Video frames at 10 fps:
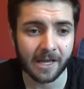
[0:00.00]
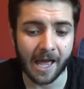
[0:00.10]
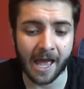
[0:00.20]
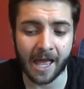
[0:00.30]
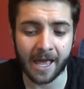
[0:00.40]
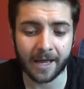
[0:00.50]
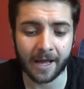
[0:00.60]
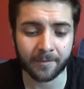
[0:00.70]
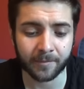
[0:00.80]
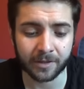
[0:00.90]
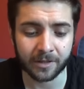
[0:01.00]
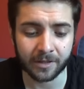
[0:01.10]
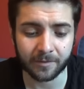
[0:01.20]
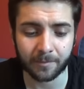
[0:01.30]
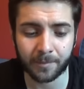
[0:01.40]
I'm going
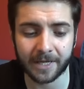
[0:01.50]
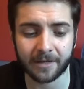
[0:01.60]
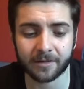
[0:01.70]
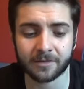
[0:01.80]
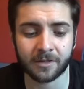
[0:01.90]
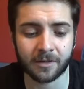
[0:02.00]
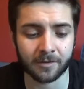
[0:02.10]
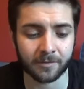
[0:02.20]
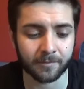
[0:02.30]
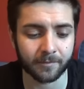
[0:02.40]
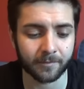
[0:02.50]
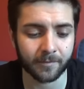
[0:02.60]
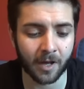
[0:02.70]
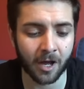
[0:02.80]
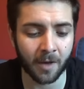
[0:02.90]
to pick certain
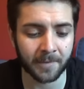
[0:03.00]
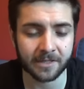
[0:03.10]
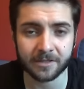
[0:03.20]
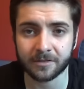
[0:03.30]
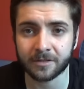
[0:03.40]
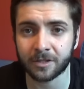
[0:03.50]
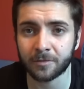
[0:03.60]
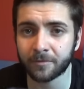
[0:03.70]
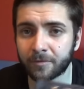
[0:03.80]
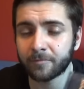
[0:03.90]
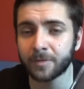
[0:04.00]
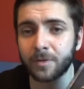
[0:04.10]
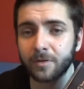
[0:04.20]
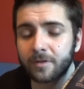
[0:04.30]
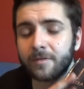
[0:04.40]
armies to do them from the
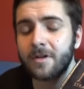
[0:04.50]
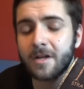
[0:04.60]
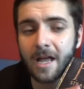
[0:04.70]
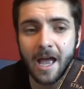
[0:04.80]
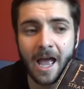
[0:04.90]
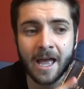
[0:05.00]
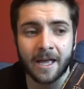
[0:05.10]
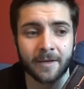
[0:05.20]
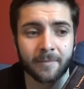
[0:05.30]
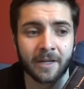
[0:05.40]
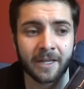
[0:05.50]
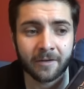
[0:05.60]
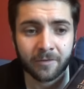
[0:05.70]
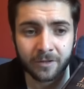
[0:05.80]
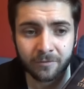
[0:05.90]
book, and then
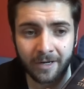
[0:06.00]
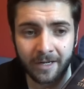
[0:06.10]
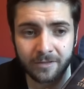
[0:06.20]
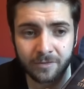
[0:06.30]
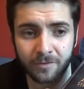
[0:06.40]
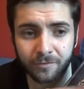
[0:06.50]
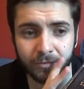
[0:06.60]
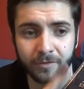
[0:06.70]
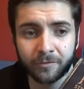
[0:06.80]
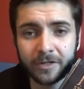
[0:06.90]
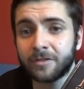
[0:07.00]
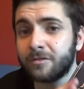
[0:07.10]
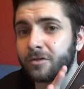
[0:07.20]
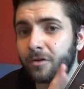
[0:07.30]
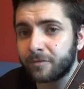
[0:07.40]
I'm going to write I've written
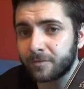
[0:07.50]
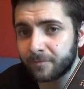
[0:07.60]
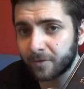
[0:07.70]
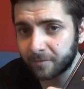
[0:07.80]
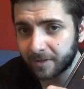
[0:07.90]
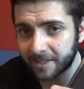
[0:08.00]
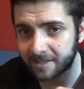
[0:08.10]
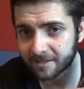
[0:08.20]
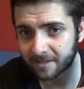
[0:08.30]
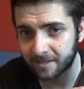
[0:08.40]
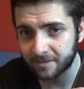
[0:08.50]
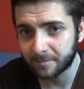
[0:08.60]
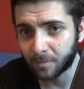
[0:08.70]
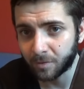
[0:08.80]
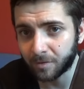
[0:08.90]
some fluffy lists and
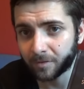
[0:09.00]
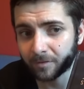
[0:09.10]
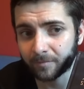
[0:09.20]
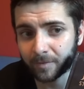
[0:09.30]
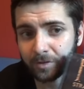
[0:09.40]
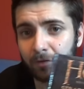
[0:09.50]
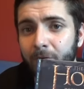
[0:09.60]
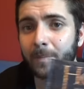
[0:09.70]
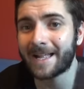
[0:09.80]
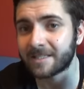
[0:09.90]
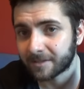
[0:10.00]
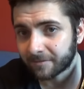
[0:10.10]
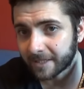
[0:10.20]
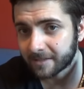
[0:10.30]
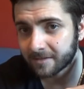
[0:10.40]
some more sort of competitive
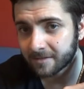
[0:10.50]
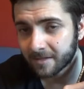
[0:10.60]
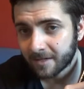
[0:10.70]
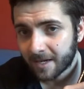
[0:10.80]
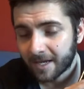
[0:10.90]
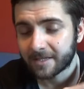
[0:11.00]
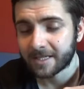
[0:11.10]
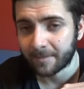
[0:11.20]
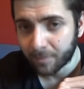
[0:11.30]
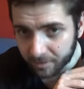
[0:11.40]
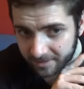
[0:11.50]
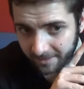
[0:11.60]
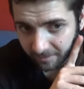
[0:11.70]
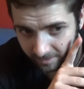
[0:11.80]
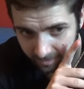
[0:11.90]
lists at the same points
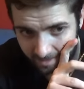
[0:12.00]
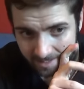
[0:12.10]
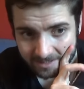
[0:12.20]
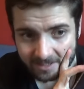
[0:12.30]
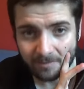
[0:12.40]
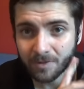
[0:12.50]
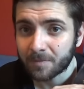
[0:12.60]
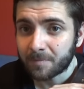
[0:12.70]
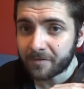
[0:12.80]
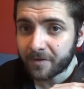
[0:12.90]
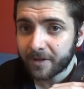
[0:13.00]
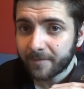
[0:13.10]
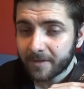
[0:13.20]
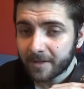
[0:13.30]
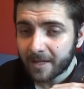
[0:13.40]
level, see which we prefer.
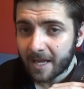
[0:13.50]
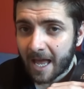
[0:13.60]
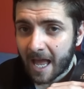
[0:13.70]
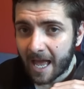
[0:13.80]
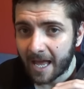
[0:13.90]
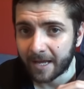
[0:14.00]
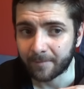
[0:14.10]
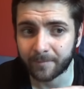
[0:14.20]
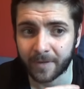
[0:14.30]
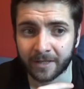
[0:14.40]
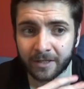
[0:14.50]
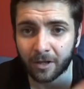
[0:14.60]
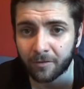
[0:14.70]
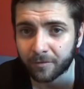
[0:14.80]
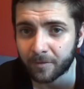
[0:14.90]
I'm going to
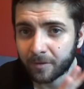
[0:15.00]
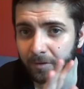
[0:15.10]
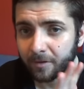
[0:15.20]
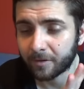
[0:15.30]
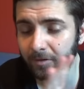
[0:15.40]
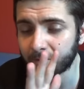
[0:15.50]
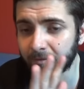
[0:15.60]
go through a